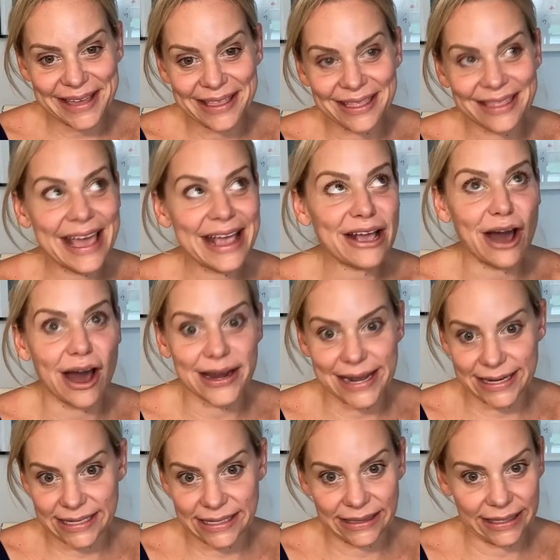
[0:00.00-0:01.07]
And thank God I
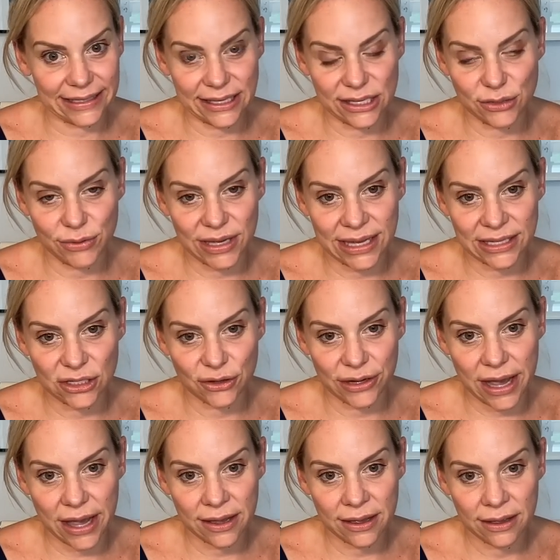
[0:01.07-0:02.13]
didn't listen to it
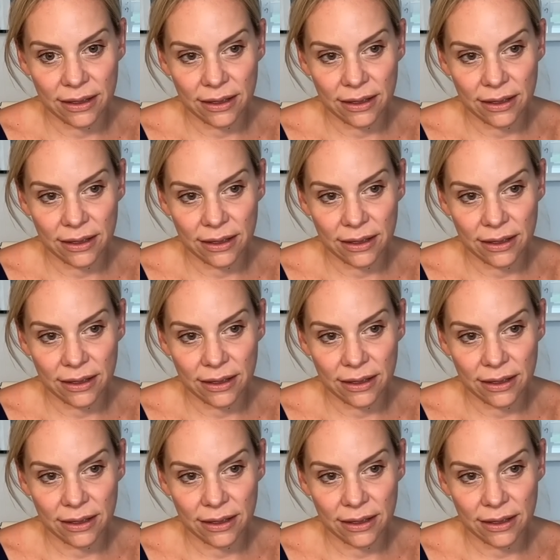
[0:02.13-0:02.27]
yesterday,